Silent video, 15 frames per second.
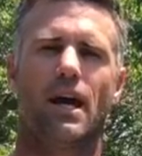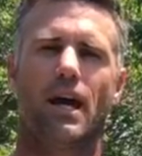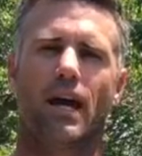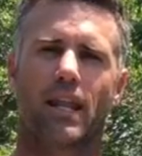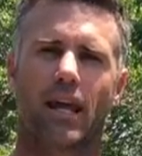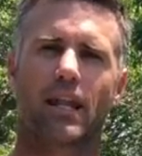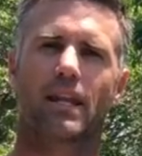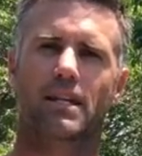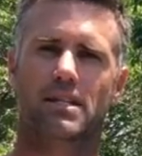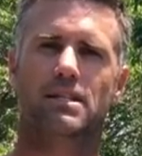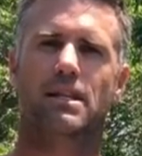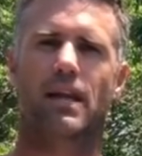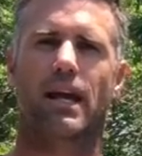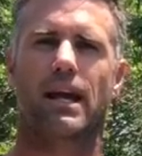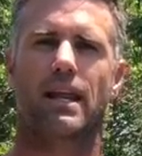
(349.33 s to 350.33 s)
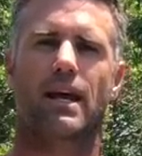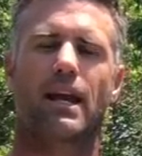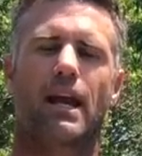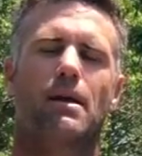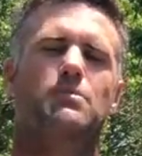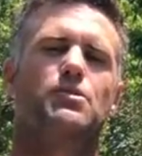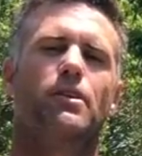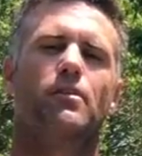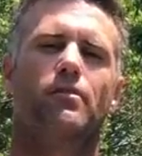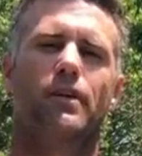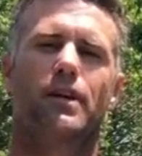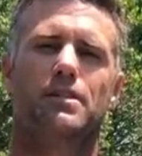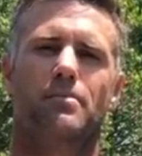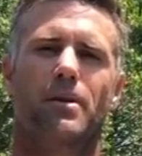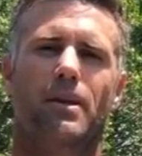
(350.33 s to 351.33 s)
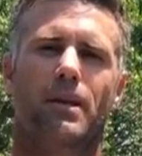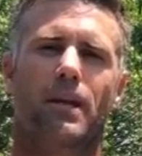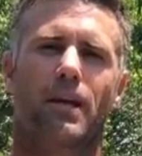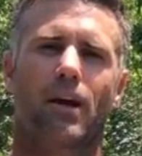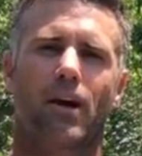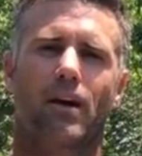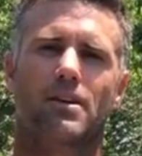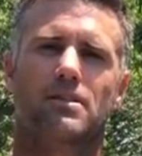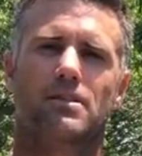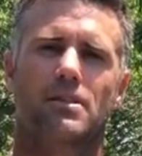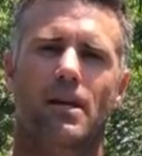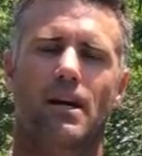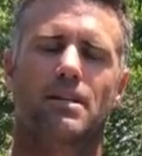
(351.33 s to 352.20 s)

and then let's see how that hamstring flexibility goes